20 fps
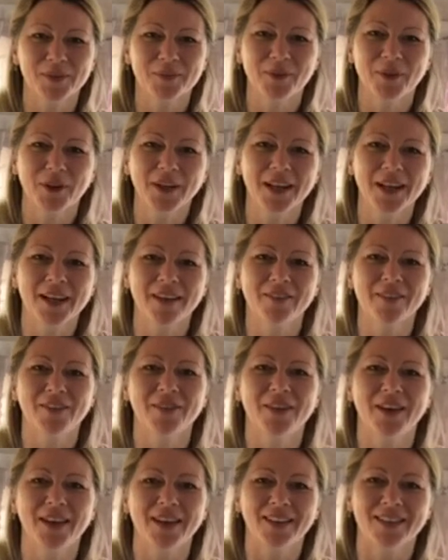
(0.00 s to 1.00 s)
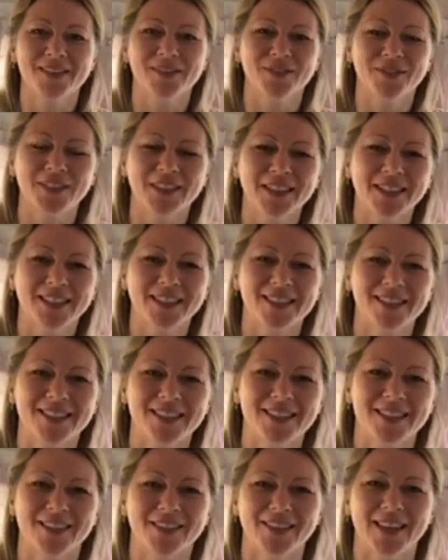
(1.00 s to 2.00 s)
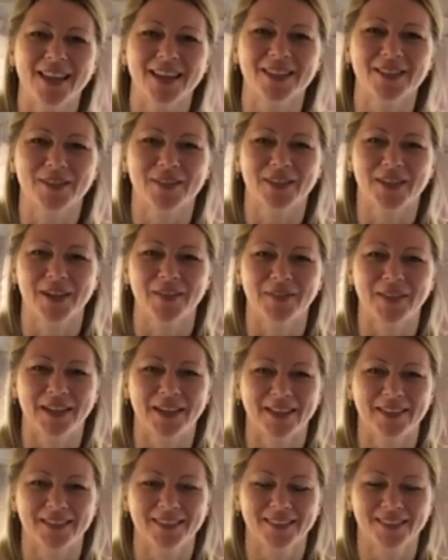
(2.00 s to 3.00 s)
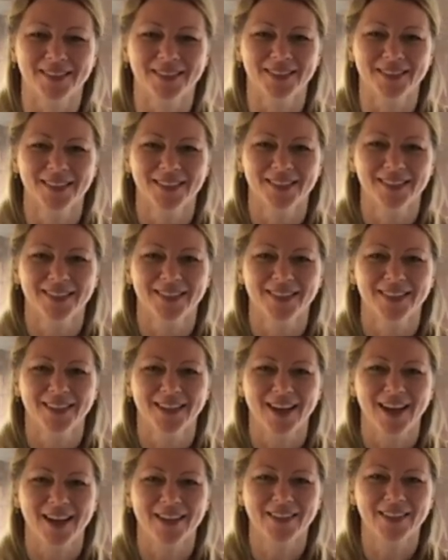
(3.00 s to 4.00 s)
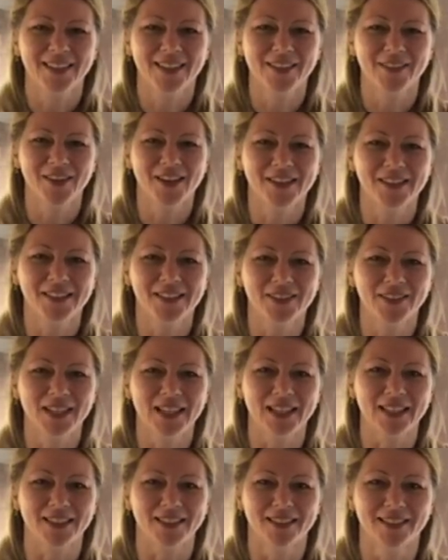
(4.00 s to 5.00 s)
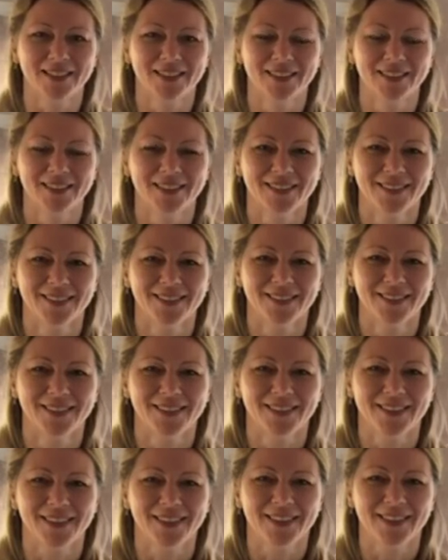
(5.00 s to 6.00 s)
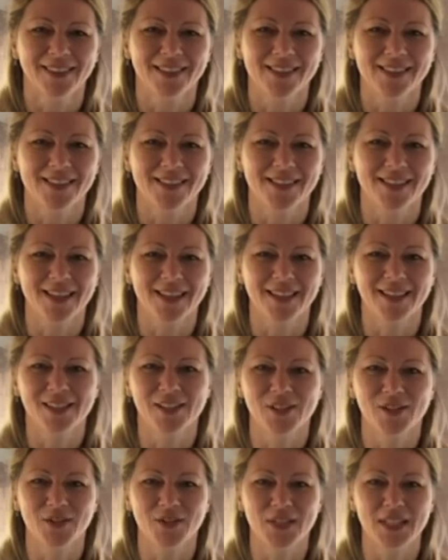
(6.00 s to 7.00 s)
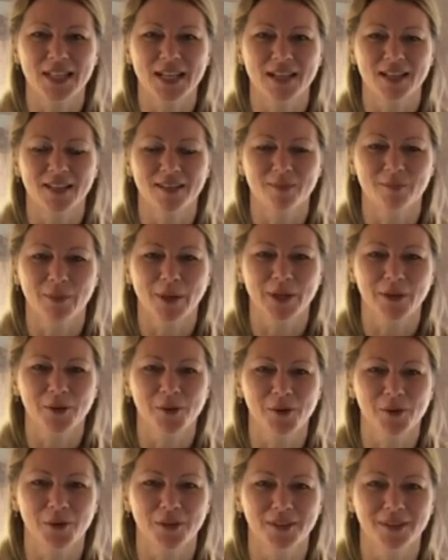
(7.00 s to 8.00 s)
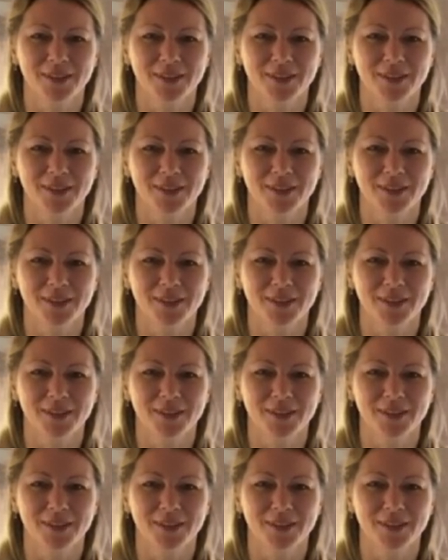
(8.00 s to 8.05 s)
morning, everyone. It's really good to see you. Thanks for coming out. How are you all doing on this sunny Tuesday but cold?